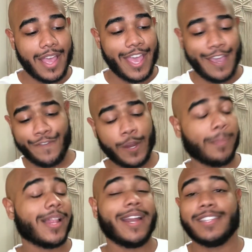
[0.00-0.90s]
if your
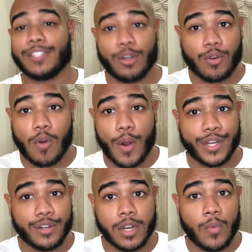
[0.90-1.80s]
plant is still
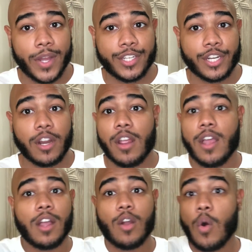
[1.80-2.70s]
growing during winter,
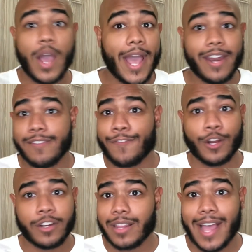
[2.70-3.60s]
go ahead and
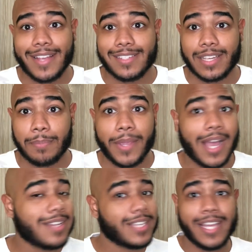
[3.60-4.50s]
fertilize it,
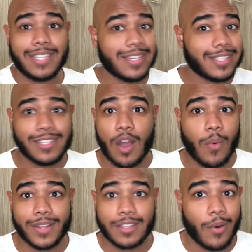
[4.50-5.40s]
because it doesn't know
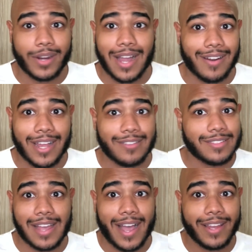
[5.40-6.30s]
what's going on
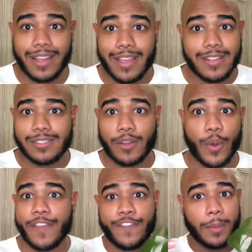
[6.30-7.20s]
outside.
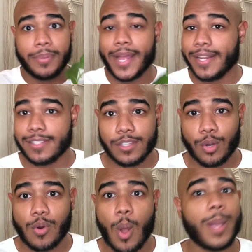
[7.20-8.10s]
So if your plant is still
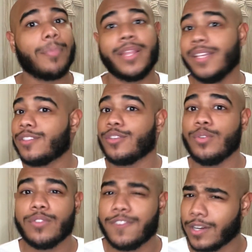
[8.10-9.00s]
growing, please
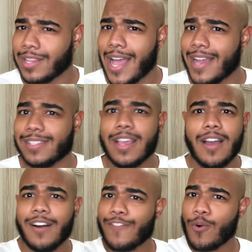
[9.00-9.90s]
do fertilize.
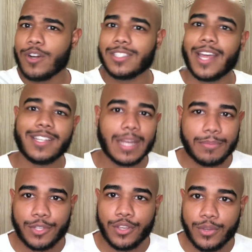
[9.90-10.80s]
Of course, that is
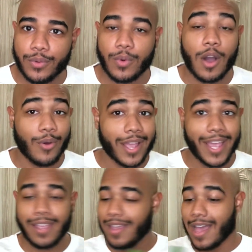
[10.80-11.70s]
up to you,
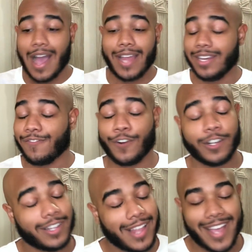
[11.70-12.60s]
okay? I didn't
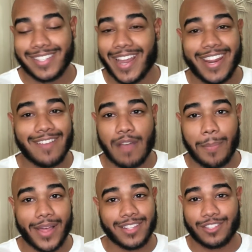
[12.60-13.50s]
fertilize any of my
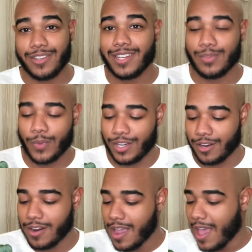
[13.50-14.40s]
plants during this
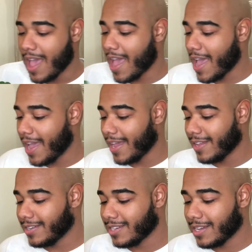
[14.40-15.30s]
winter,
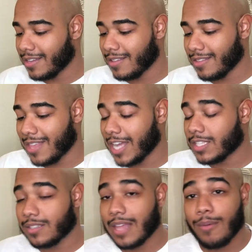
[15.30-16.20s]
and
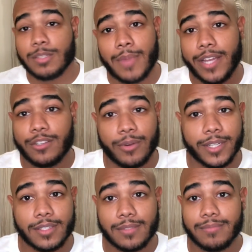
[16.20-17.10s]
that was my
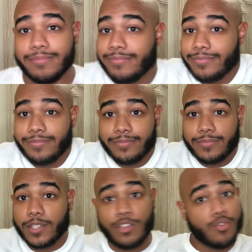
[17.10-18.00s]
choice.
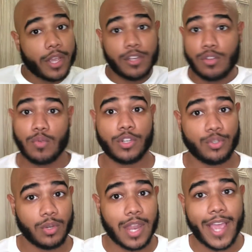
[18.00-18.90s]
You can do
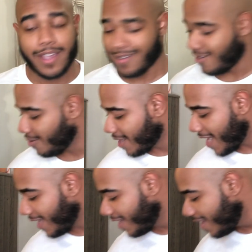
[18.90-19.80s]
what you'd like,
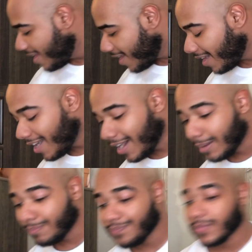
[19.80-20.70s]
okay?
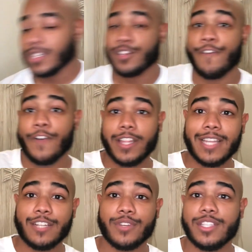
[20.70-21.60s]
So
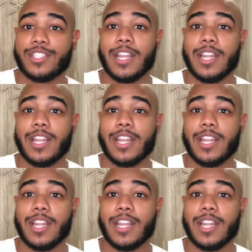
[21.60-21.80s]
philodendrons